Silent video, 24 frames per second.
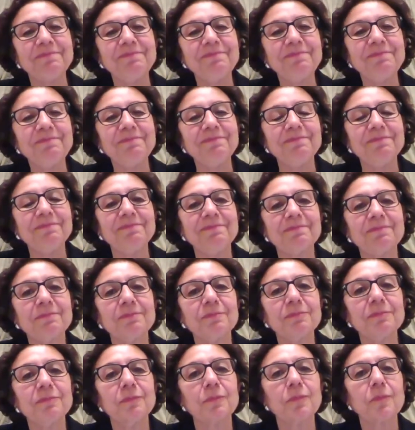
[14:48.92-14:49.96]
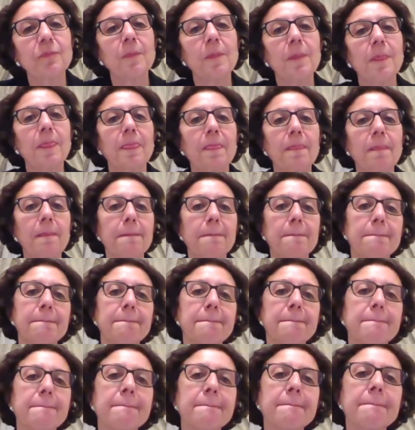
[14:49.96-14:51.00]
Thank you, Anna.
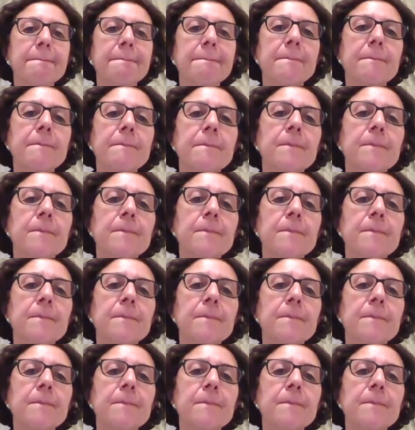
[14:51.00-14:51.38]
Thank you,